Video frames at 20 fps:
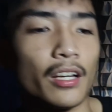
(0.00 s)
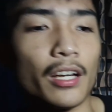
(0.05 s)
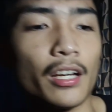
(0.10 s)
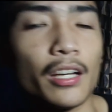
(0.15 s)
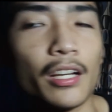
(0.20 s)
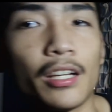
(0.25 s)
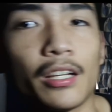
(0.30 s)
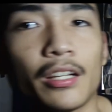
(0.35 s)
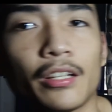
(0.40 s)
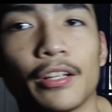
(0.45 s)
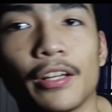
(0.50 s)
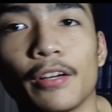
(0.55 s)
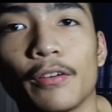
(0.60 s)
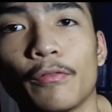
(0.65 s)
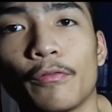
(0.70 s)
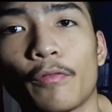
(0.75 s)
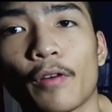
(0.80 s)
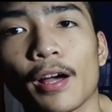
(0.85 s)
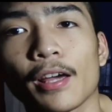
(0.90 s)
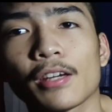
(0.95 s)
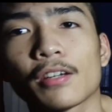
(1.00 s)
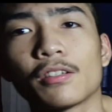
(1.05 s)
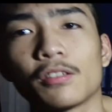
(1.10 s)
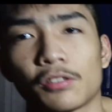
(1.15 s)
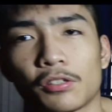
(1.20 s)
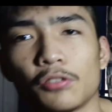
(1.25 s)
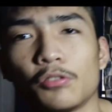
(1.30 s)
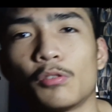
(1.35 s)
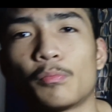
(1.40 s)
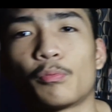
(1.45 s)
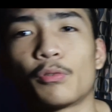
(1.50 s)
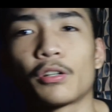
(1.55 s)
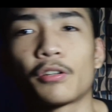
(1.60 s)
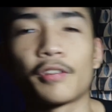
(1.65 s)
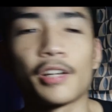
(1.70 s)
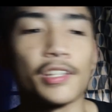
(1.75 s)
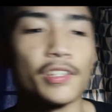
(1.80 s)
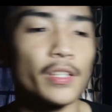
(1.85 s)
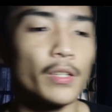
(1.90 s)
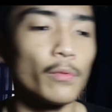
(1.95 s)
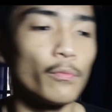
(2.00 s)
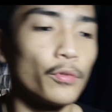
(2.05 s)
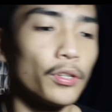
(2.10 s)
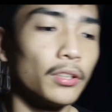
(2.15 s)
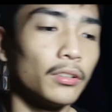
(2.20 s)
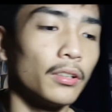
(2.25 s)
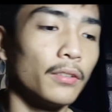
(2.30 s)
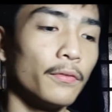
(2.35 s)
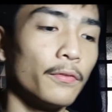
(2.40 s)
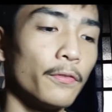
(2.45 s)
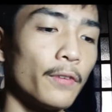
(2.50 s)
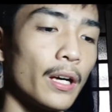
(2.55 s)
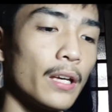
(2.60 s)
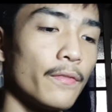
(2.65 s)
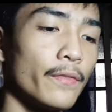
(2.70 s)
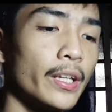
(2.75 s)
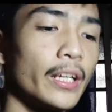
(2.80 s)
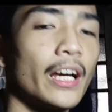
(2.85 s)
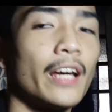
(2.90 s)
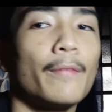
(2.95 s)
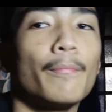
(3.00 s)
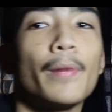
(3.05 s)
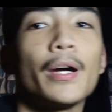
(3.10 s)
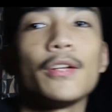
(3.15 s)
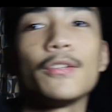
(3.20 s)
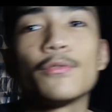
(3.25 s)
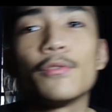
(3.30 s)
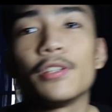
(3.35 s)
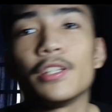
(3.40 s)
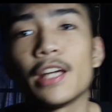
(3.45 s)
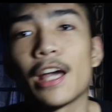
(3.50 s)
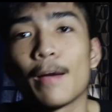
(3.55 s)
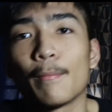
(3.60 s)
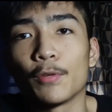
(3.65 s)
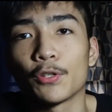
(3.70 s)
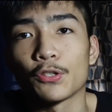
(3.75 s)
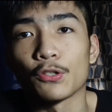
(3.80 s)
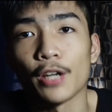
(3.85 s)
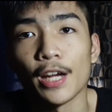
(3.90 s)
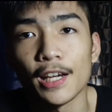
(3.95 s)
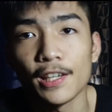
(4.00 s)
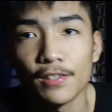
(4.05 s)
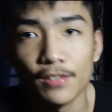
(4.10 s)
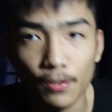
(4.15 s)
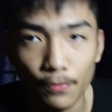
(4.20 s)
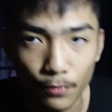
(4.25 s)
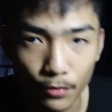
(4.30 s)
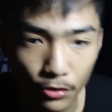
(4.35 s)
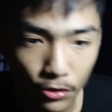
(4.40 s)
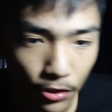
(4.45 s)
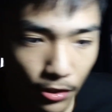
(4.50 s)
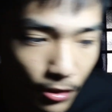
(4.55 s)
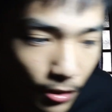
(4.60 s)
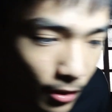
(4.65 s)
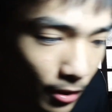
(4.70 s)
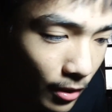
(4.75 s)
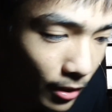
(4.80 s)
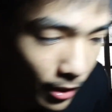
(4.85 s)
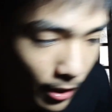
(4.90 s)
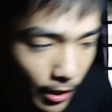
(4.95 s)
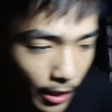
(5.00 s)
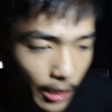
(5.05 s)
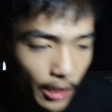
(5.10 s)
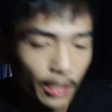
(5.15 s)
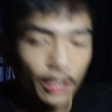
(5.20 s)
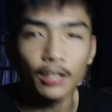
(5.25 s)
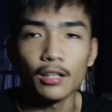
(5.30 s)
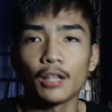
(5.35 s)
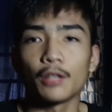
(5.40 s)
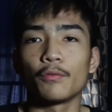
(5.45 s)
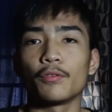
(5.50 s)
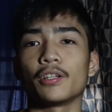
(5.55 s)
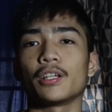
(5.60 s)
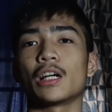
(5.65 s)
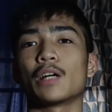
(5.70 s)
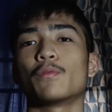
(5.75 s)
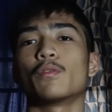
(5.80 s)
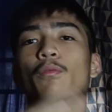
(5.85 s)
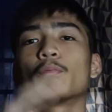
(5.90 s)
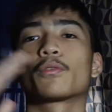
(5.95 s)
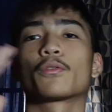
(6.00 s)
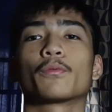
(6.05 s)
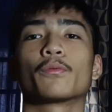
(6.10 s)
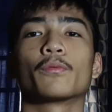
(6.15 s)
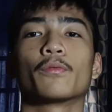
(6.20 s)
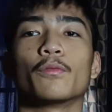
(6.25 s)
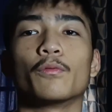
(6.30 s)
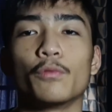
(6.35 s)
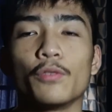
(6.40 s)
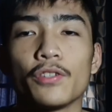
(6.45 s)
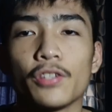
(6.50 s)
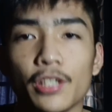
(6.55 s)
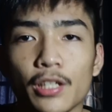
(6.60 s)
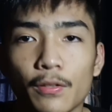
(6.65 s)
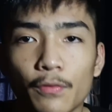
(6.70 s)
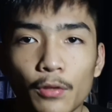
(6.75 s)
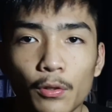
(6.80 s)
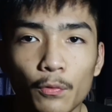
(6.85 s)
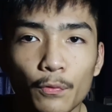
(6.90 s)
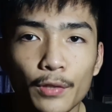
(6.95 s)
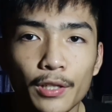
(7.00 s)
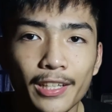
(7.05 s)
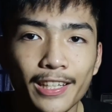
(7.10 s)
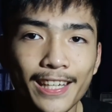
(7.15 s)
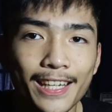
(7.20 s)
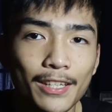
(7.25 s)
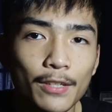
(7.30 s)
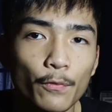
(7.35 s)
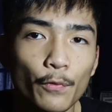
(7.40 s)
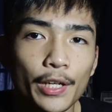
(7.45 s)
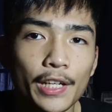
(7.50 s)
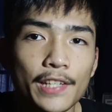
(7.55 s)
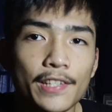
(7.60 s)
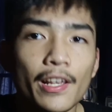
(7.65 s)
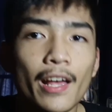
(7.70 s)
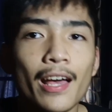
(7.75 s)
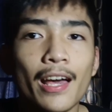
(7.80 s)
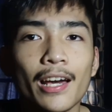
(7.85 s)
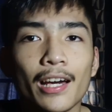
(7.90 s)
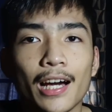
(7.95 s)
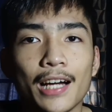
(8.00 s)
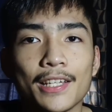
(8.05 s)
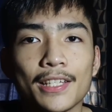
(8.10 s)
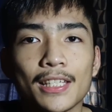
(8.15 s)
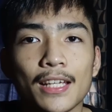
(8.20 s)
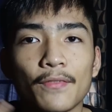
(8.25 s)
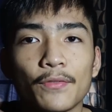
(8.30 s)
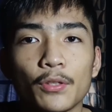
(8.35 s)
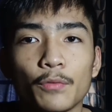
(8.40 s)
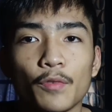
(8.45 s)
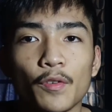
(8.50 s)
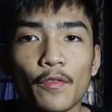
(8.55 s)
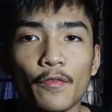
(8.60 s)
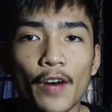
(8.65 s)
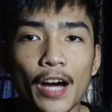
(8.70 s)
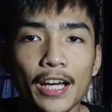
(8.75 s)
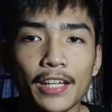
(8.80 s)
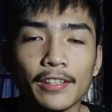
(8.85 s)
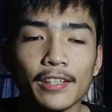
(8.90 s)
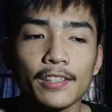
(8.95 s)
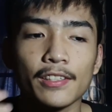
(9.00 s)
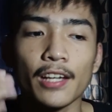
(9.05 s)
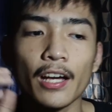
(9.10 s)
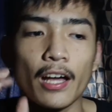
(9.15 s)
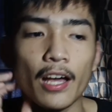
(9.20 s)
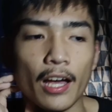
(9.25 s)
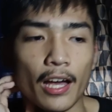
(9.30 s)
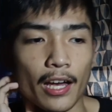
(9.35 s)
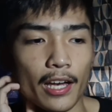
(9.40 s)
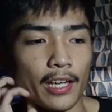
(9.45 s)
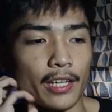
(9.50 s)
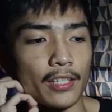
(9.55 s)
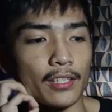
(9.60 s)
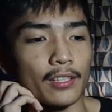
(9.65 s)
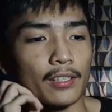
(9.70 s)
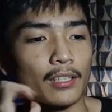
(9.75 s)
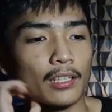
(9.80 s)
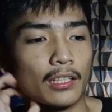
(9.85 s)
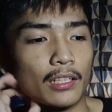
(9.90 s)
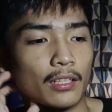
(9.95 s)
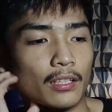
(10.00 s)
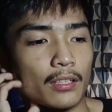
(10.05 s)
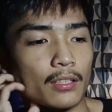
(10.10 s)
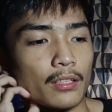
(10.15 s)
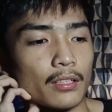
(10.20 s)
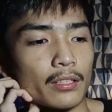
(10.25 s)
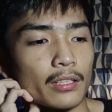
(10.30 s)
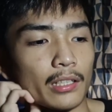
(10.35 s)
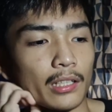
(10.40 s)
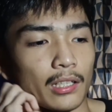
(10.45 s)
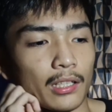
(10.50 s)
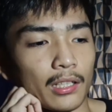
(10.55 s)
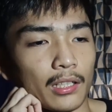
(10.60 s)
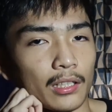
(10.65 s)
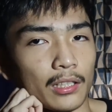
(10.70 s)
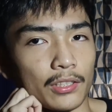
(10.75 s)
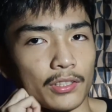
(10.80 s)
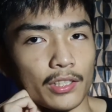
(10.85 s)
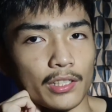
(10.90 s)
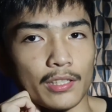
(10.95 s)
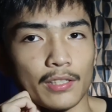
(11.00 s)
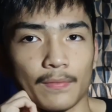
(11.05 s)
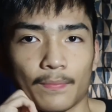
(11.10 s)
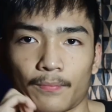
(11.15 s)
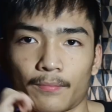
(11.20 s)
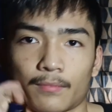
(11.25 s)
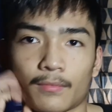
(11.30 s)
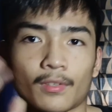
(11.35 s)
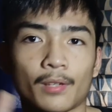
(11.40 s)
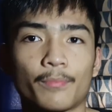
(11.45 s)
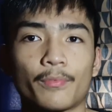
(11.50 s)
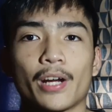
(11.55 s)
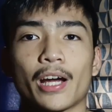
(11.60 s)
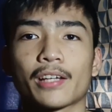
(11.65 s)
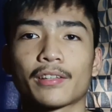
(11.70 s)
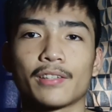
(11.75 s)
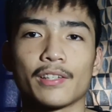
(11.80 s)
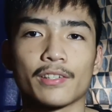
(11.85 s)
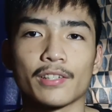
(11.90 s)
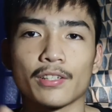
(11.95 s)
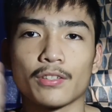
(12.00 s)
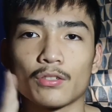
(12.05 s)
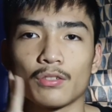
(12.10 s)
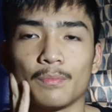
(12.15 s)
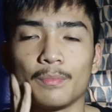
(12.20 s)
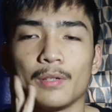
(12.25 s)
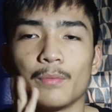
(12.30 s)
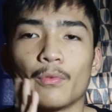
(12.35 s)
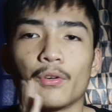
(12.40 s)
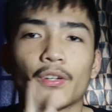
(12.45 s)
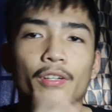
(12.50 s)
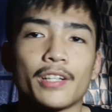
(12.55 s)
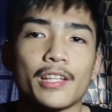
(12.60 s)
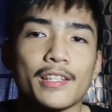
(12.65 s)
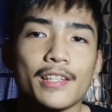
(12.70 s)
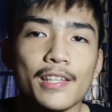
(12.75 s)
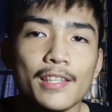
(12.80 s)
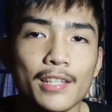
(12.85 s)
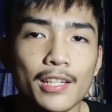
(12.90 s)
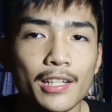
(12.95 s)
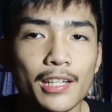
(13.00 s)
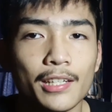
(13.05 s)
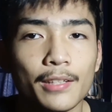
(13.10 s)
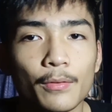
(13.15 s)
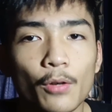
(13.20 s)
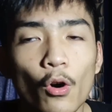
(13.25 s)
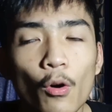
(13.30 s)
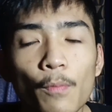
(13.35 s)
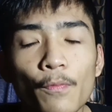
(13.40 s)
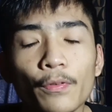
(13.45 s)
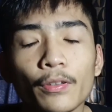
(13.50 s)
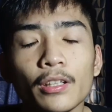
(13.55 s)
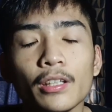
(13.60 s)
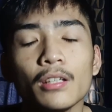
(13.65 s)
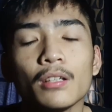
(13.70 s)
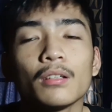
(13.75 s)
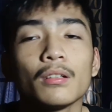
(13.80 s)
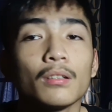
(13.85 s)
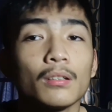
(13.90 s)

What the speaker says: And if I continue progressing well on 5A, I might join the Amateur X Division. And I already have a routine for 1A anyways. I just have to refine it and just practice it to be more consistent and hopefully